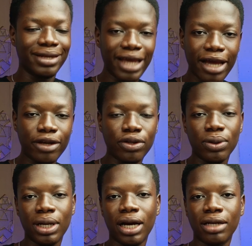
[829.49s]
Then you
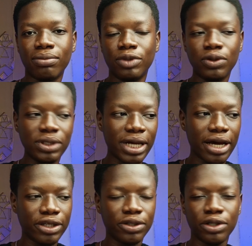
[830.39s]
can use the
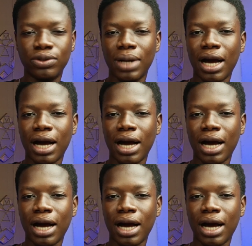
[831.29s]
extras to